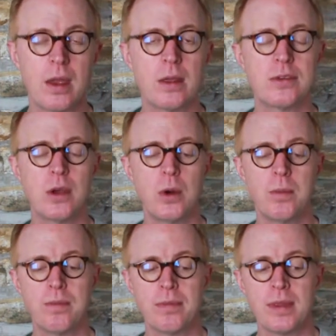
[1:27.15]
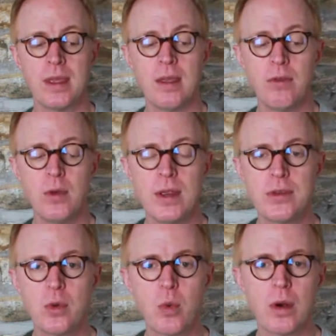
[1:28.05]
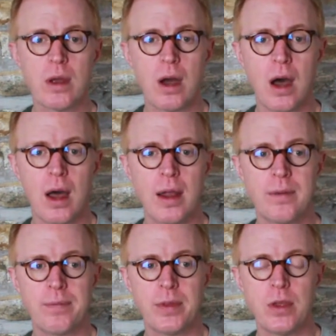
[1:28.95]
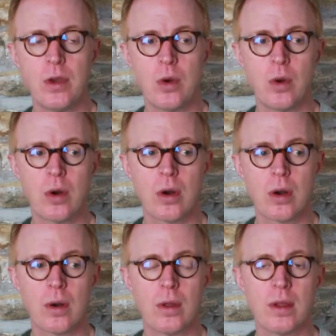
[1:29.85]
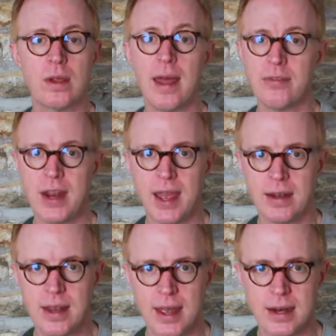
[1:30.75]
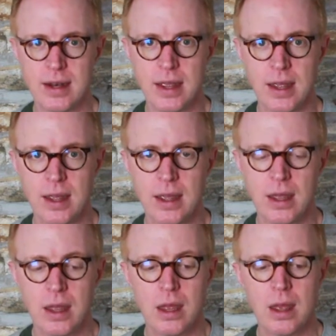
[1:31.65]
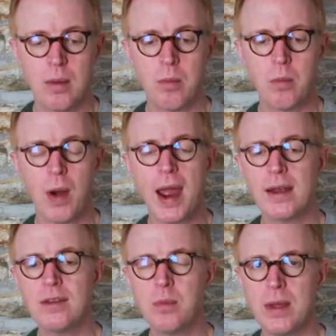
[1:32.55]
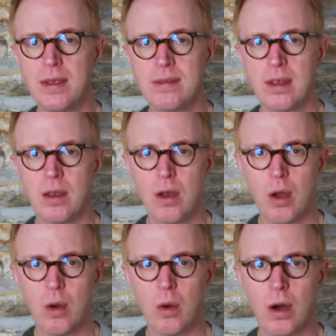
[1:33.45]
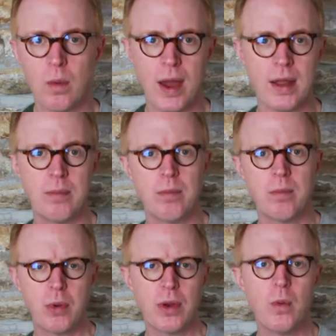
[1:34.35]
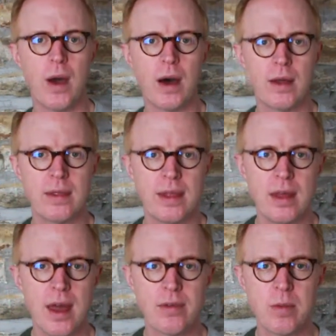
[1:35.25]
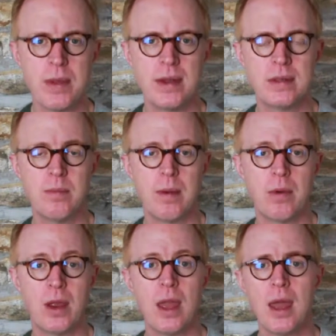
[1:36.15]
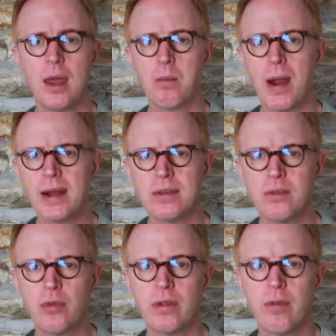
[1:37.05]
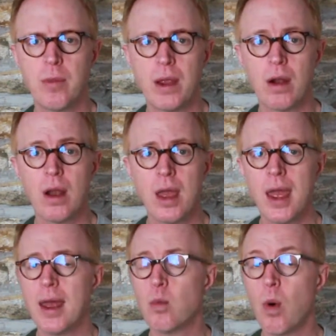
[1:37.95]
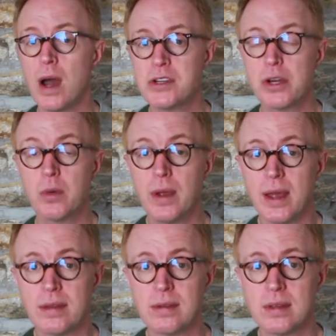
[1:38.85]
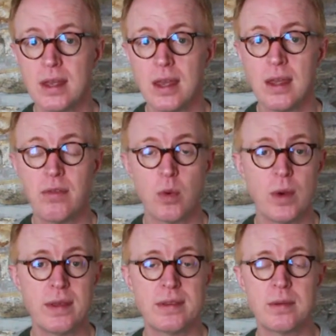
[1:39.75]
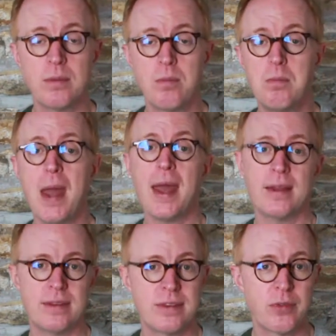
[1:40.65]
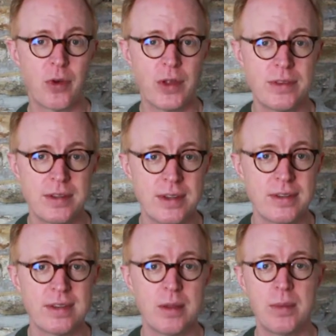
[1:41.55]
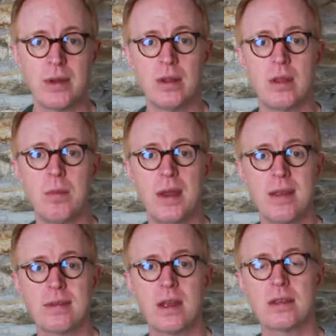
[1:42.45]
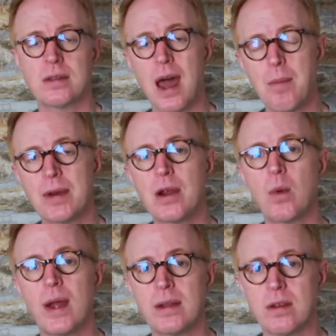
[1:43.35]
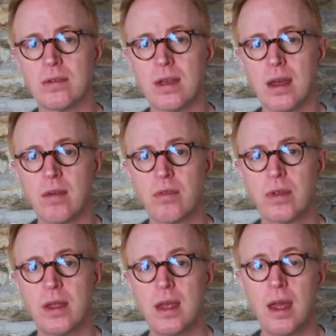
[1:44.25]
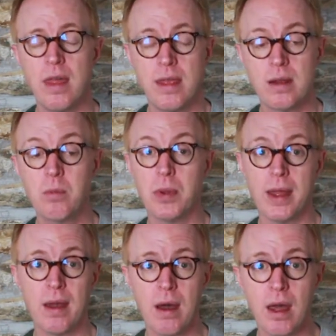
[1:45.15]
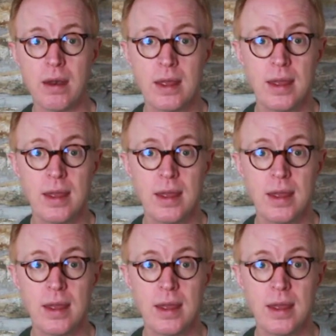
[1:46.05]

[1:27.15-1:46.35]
So if you need to work on your left hand technique, practice a piece that you know already pretty well, that you have committed to memory. Practice in front of a mirror and watch your wrist. If your wrist bends, for instance, in the middle of the piece, stop and correct yourself, and then play on.